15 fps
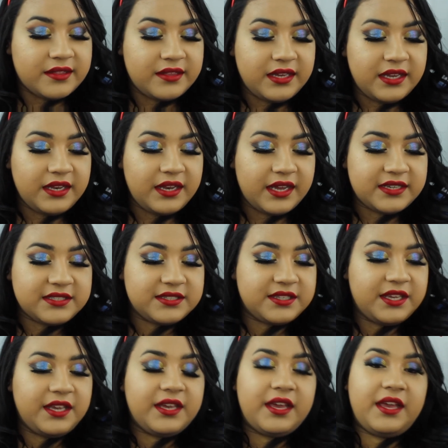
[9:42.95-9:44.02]
the next
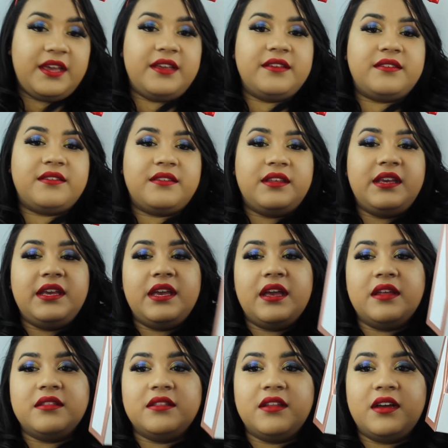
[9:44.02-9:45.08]
thing is
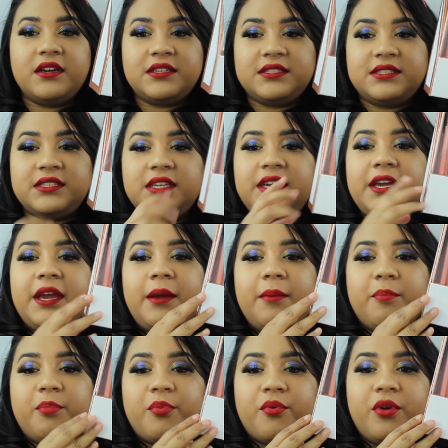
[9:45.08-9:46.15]
the
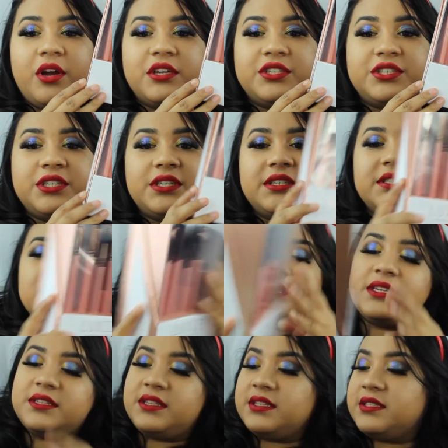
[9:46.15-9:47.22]
Luxie brushes.
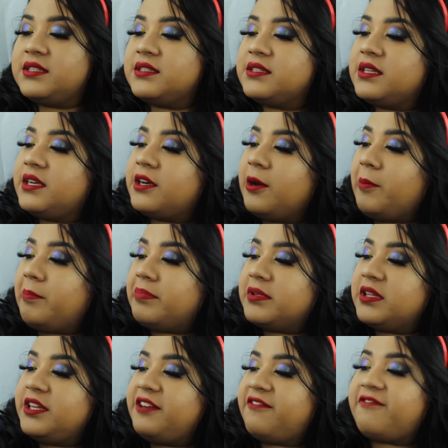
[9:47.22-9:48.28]
This is the
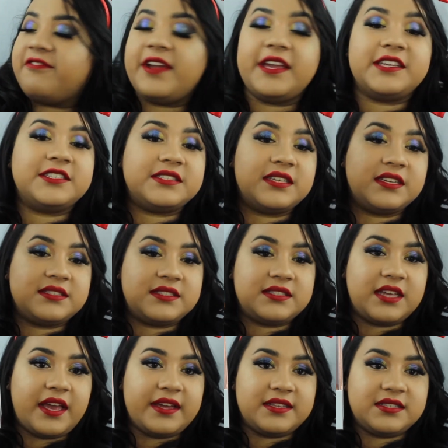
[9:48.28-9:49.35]
complete face
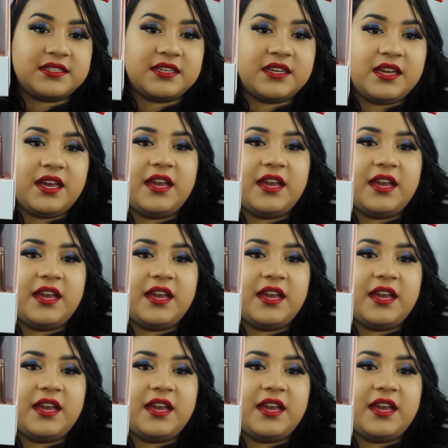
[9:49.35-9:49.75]
set.